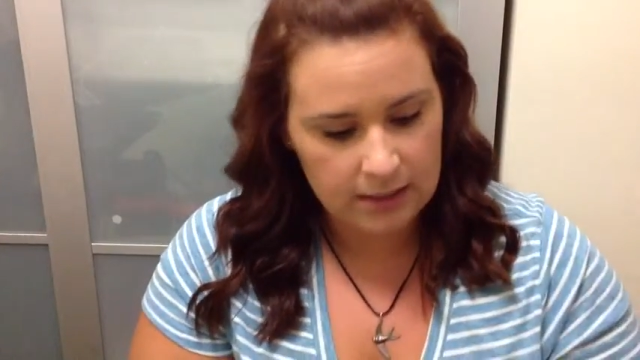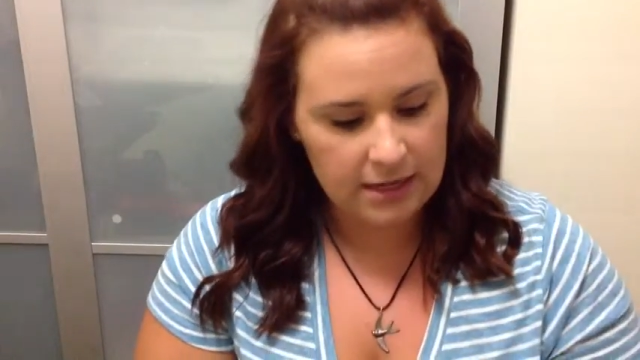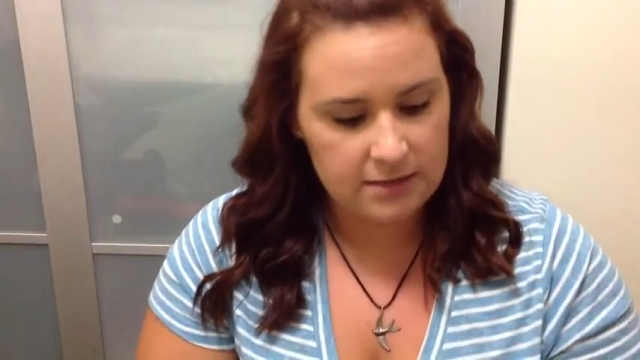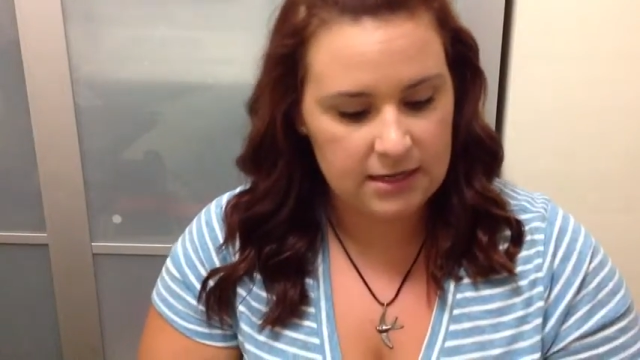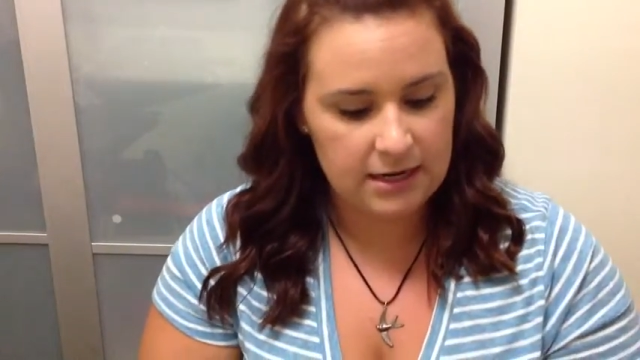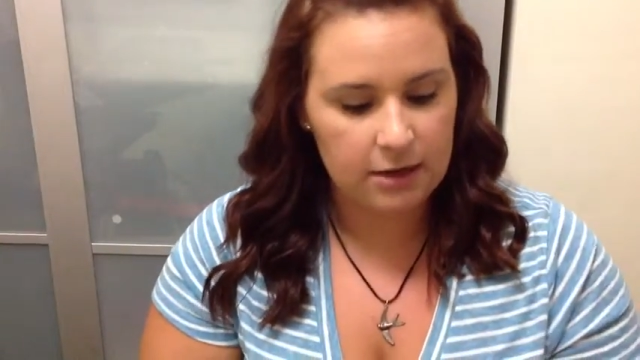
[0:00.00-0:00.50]

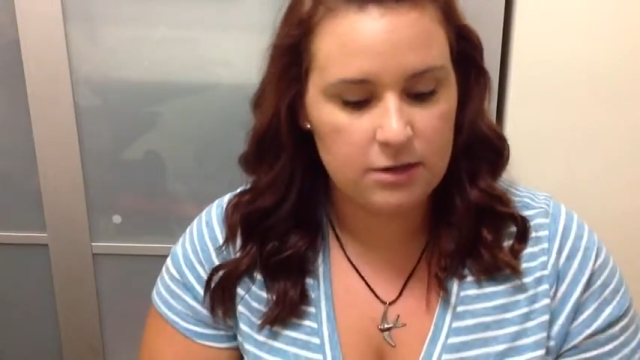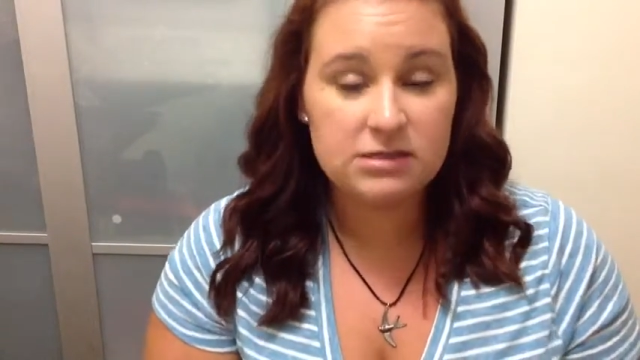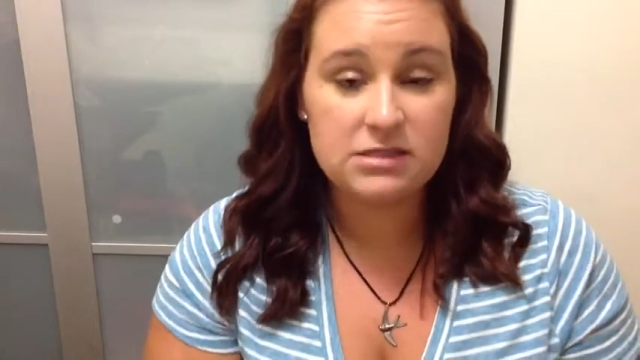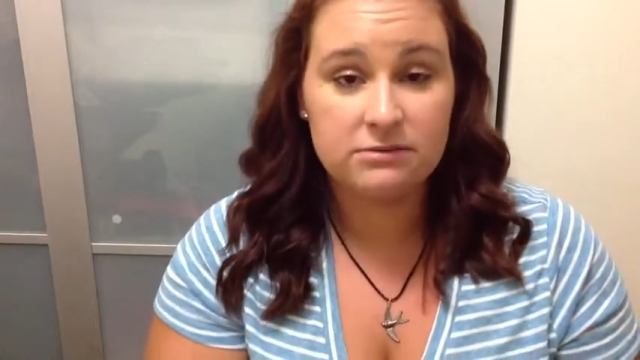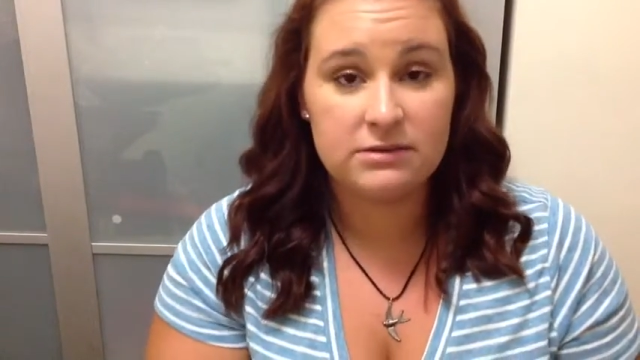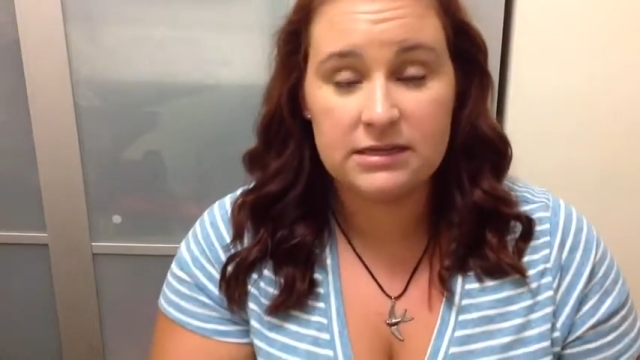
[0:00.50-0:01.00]
And then I
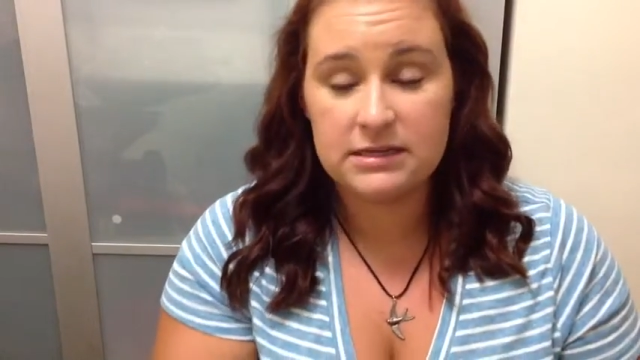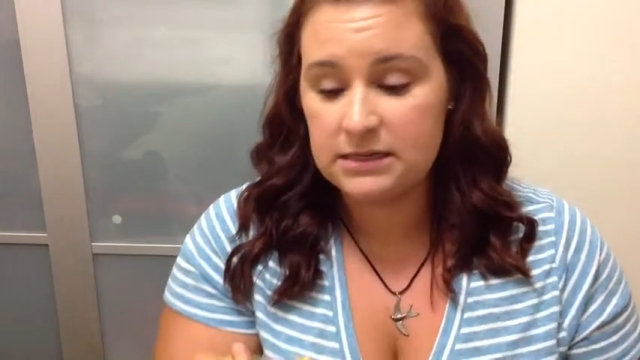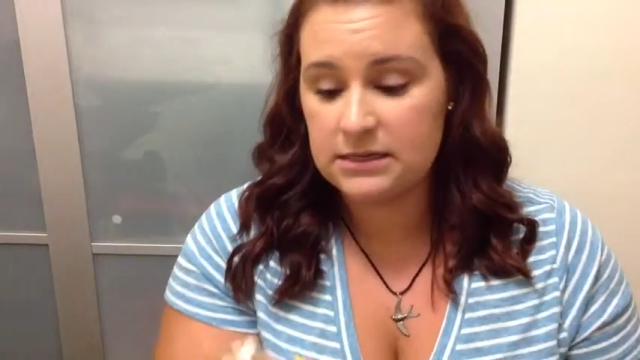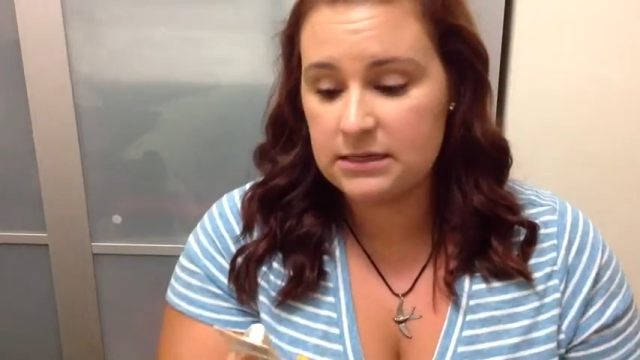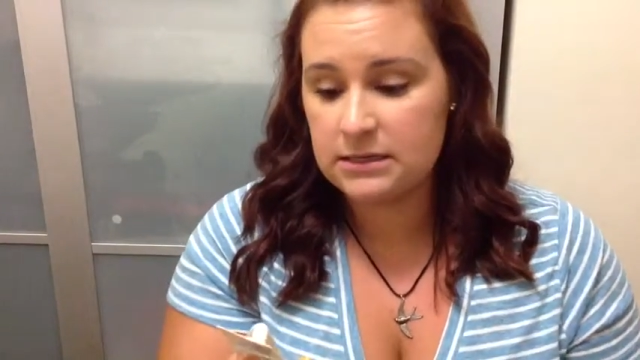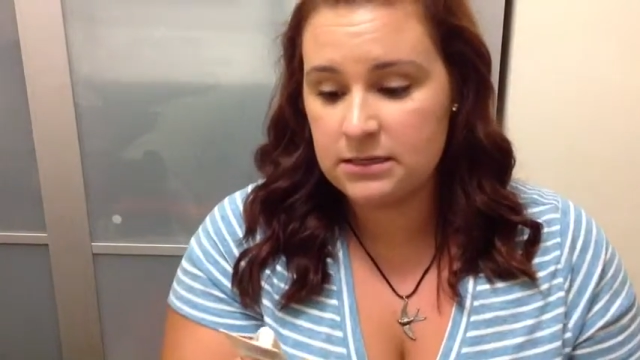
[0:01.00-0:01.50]
also
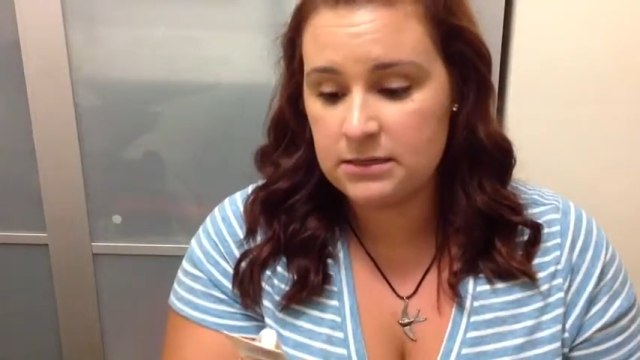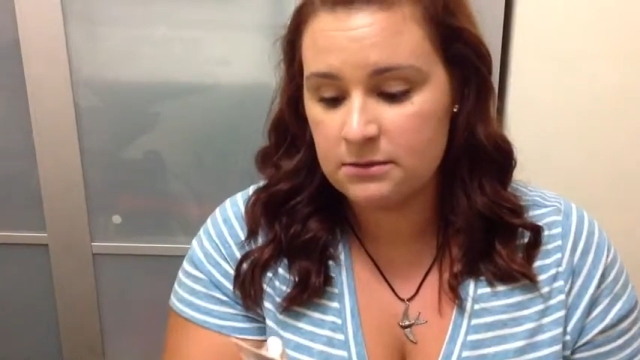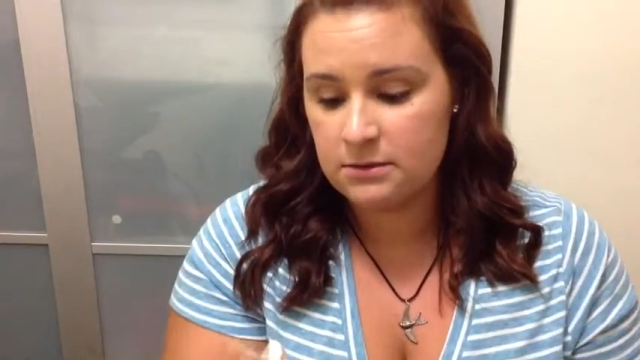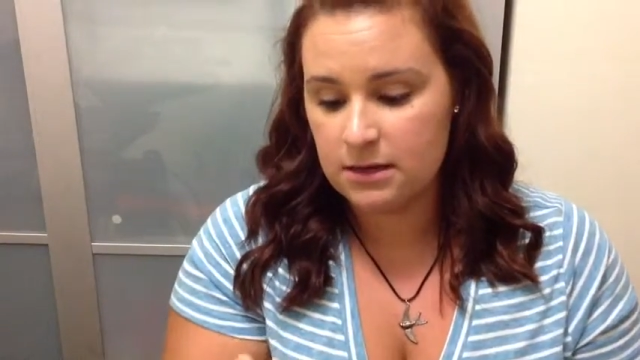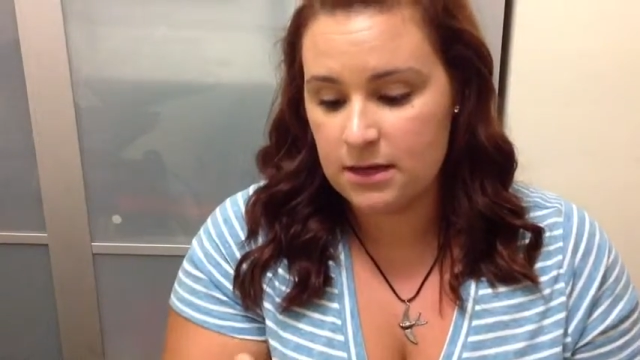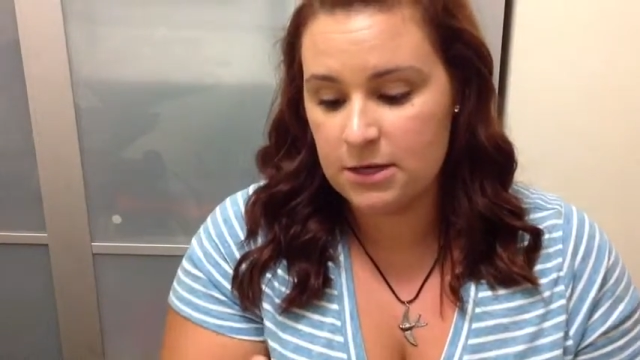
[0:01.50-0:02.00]
needed
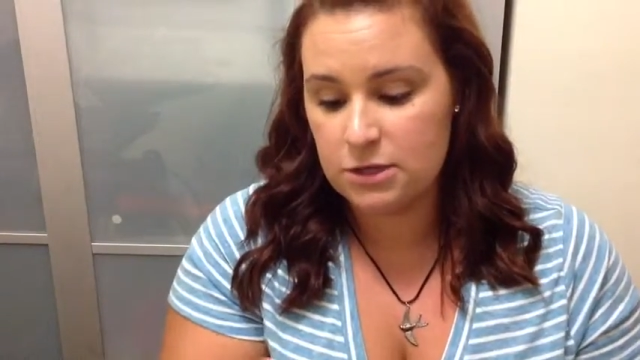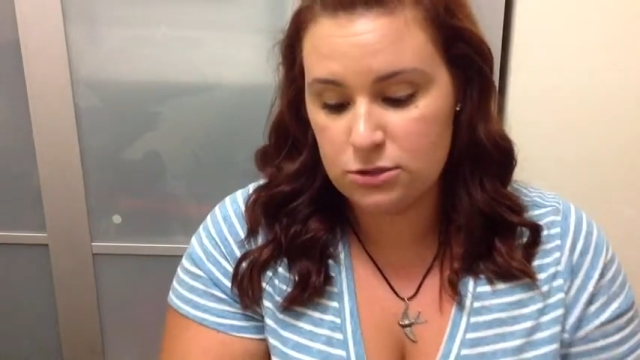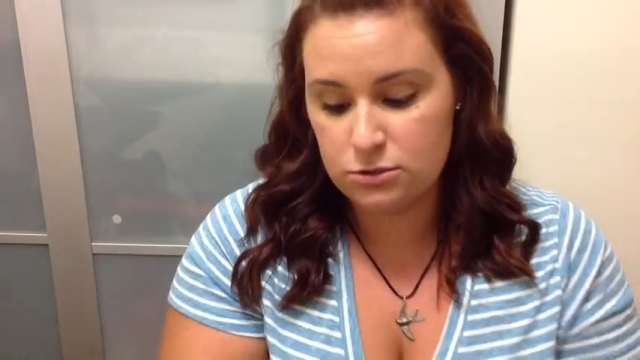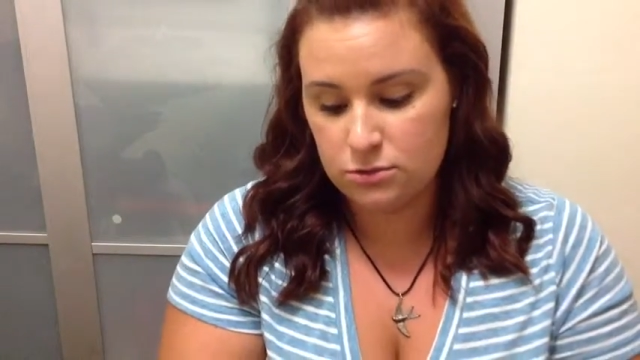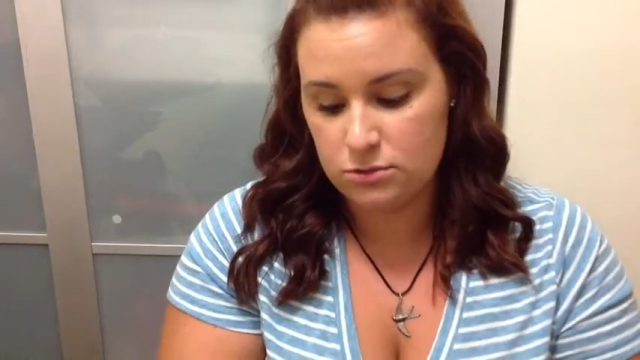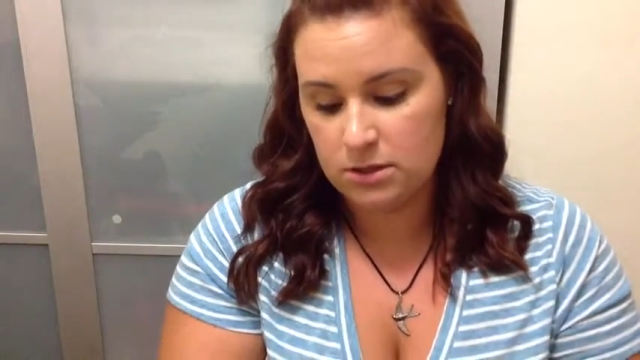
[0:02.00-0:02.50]
a
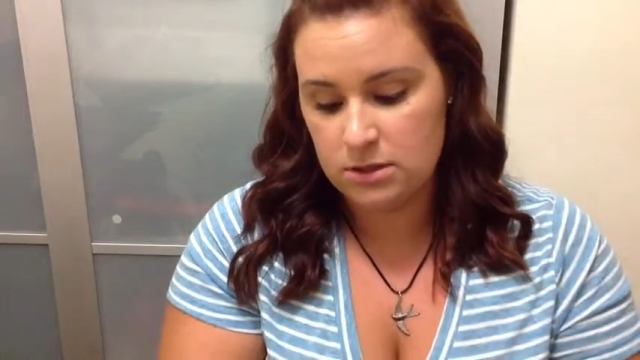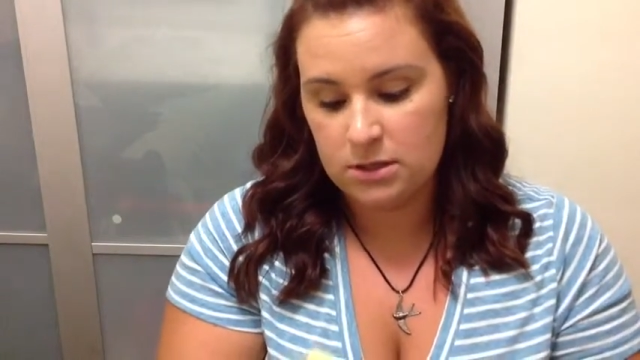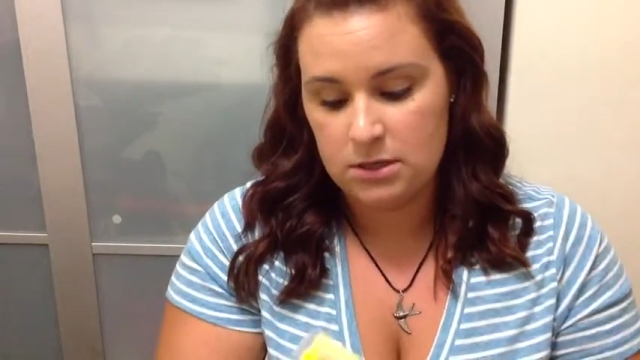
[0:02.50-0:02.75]
new